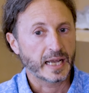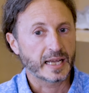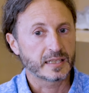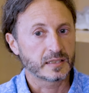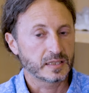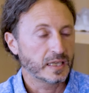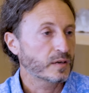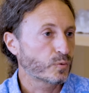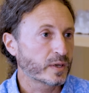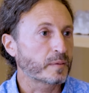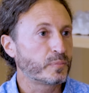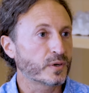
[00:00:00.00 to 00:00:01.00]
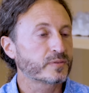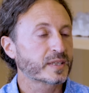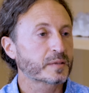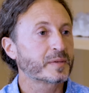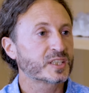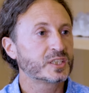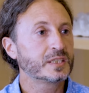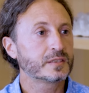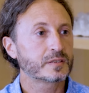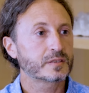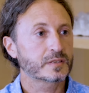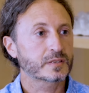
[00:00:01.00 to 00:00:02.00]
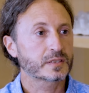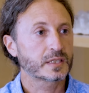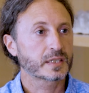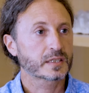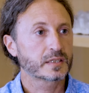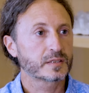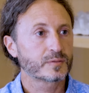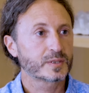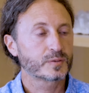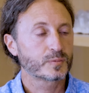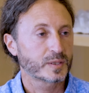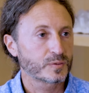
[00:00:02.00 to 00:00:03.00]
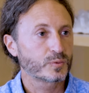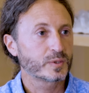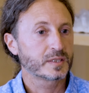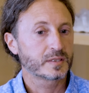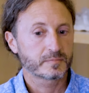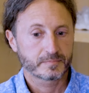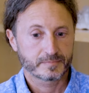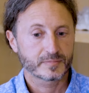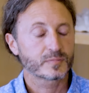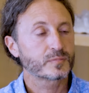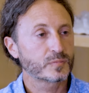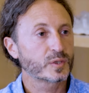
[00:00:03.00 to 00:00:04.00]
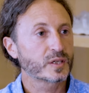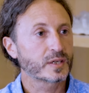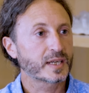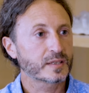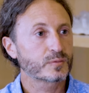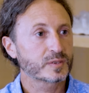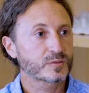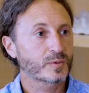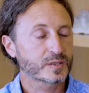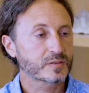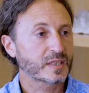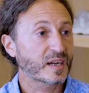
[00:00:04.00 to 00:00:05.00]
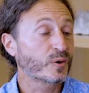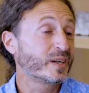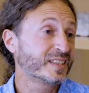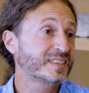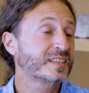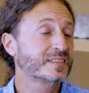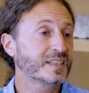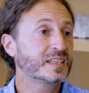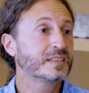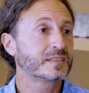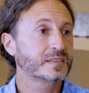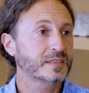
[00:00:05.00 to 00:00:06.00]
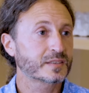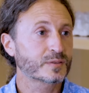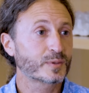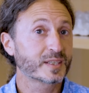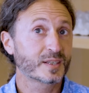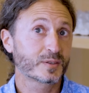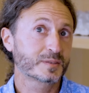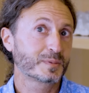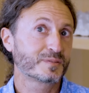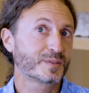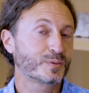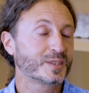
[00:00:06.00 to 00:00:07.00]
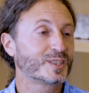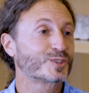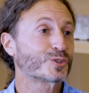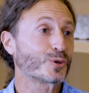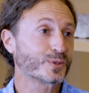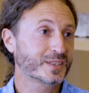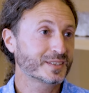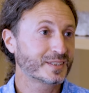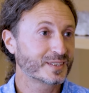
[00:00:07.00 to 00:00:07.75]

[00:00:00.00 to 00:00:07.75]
and yeah, we are perfect machines. Uh, like uh, when when we we align with what our essence is. Now, right now it's been very distorted,